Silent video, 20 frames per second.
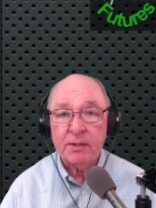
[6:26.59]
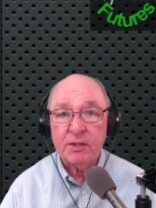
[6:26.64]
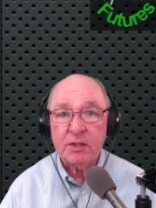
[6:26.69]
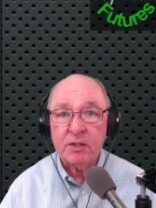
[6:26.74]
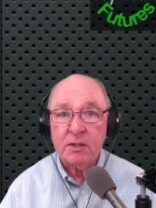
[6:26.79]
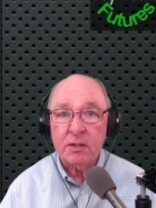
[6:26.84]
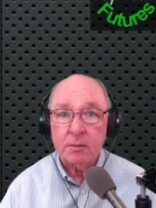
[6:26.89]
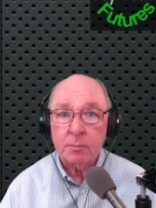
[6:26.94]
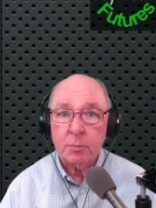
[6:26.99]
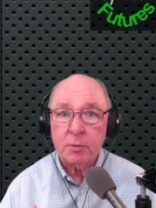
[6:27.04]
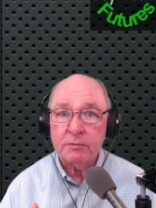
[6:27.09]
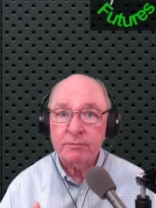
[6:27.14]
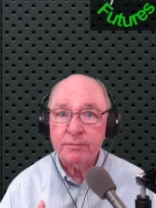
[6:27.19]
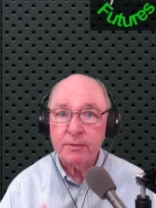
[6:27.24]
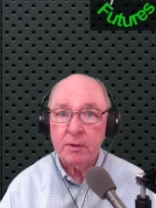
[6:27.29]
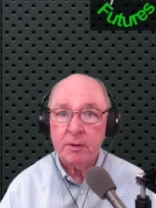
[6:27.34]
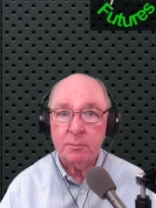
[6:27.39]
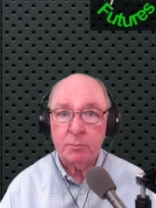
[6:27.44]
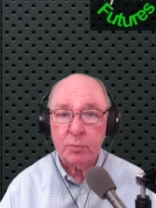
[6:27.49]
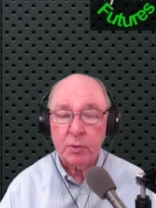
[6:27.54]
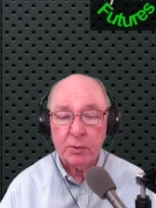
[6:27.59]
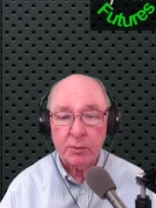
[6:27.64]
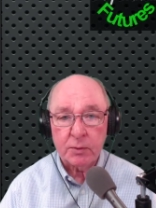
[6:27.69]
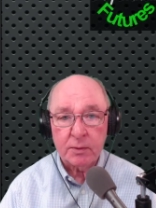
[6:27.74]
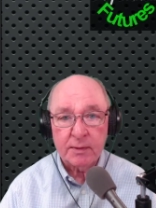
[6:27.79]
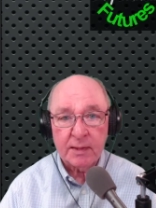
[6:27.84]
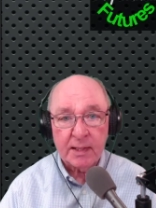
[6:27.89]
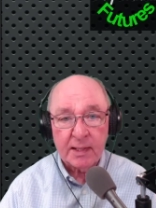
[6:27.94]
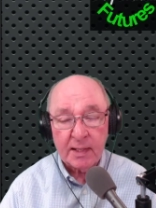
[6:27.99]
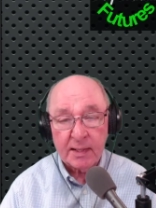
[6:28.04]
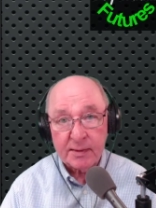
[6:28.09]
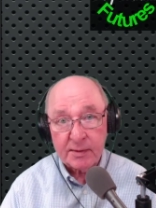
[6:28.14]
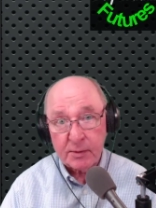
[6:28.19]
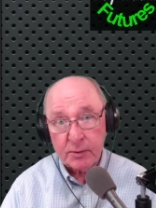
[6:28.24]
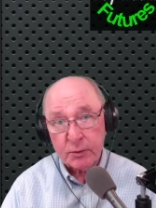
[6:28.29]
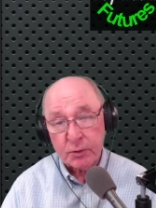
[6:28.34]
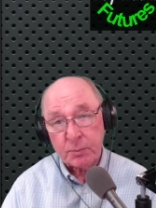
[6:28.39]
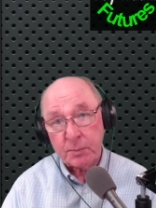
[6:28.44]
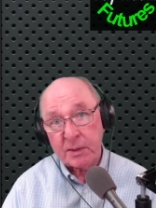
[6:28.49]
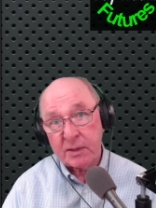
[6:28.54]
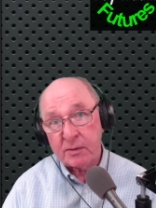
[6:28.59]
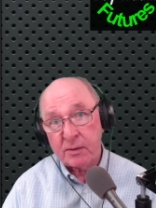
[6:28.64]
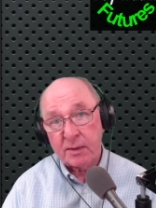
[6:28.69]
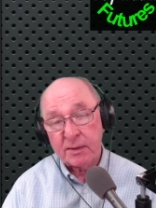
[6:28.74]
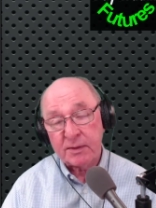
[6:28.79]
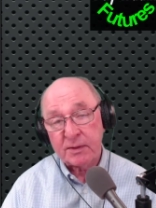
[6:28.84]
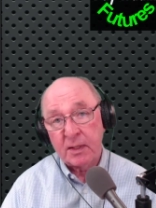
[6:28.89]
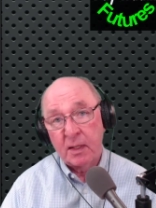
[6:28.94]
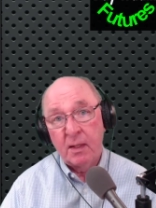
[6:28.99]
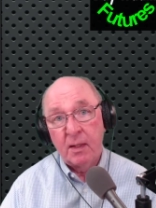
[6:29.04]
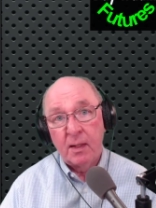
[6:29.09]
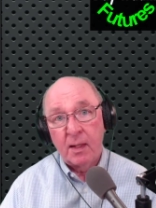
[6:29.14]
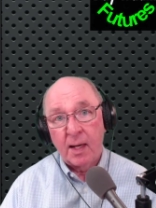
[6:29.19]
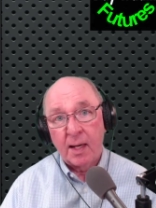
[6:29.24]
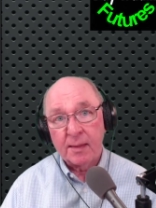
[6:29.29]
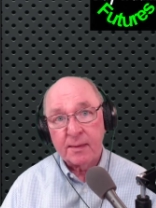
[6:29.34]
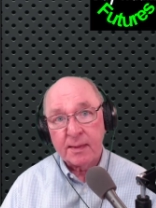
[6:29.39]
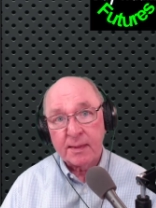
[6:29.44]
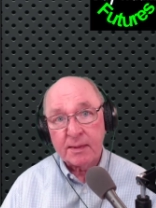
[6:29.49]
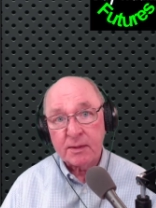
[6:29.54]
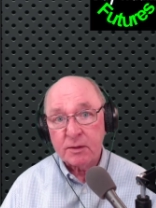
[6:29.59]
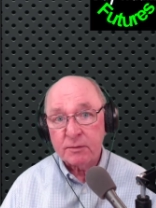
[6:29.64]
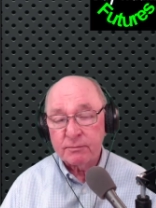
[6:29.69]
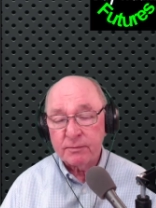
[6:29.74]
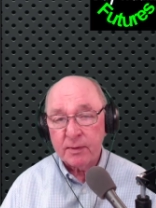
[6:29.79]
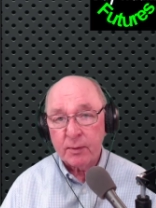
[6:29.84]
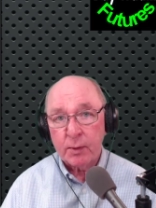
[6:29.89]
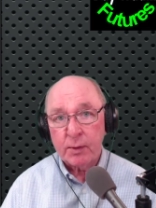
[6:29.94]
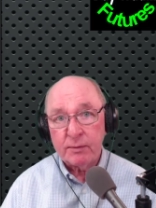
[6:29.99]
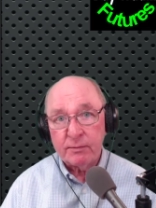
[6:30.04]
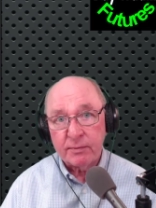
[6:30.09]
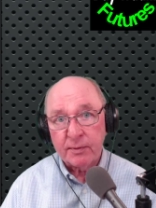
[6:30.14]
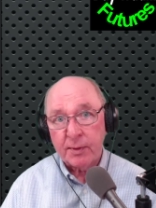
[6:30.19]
It's the preferred broker that I use because I think it's very,